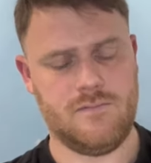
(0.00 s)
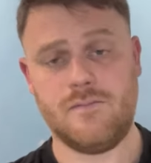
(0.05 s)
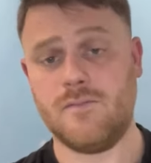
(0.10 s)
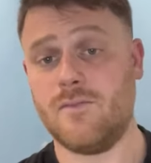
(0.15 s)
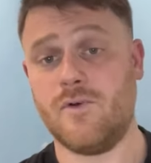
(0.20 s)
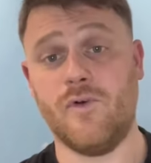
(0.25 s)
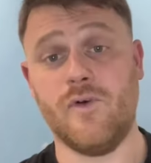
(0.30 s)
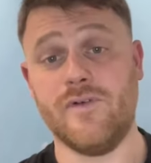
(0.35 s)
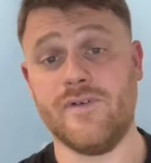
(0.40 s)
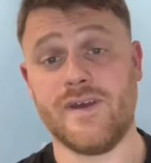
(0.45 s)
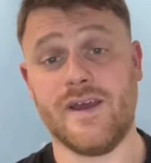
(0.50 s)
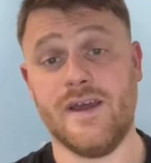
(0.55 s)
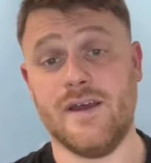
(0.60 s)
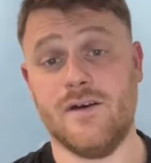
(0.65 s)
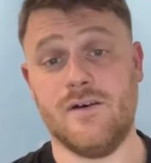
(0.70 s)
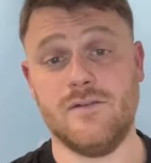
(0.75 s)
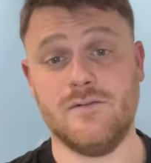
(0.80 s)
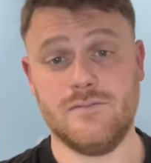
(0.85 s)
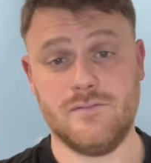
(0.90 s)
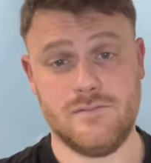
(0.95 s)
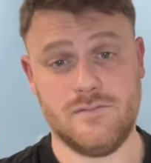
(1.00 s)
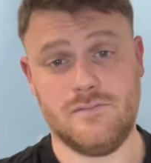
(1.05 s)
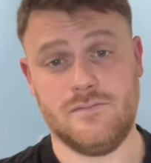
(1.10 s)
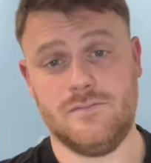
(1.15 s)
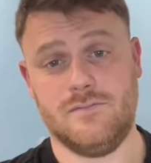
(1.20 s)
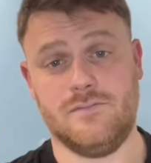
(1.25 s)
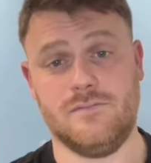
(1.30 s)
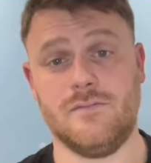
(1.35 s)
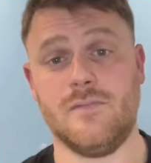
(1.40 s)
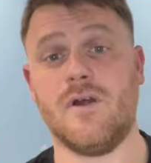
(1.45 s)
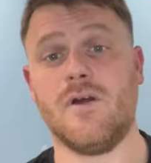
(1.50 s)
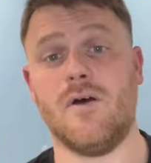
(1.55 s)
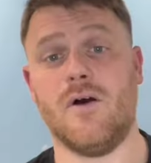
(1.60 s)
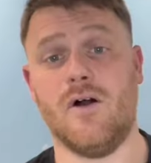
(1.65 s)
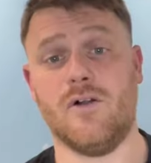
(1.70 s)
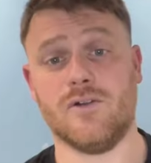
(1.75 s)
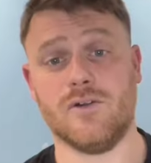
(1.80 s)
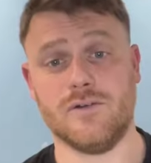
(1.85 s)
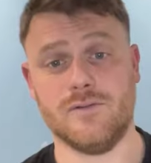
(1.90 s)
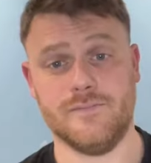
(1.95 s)
Before you get it on.
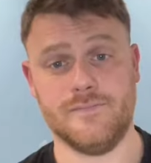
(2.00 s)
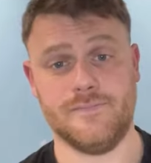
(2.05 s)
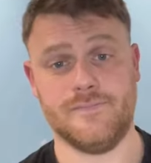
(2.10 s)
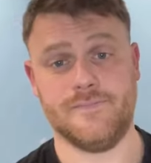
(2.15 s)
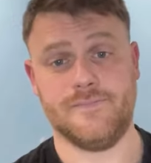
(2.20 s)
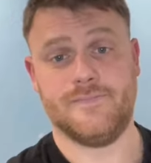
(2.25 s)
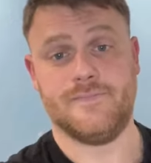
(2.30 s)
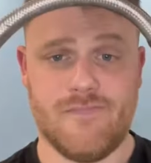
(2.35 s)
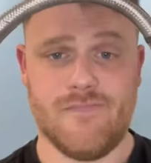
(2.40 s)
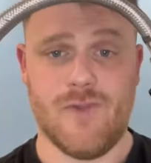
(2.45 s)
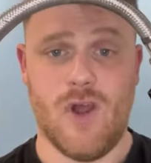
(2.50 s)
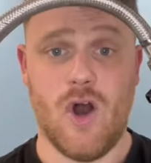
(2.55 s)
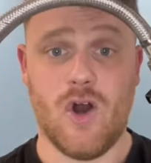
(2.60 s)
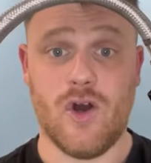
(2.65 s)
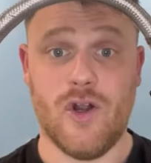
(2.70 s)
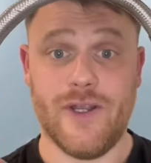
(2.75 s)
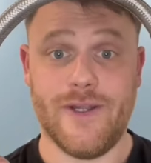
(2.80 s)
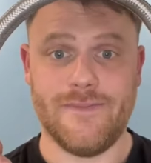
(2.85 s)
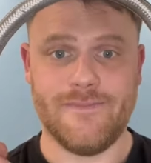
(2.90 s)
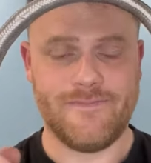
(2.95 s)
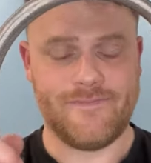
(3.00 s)
Hold on. I've got it.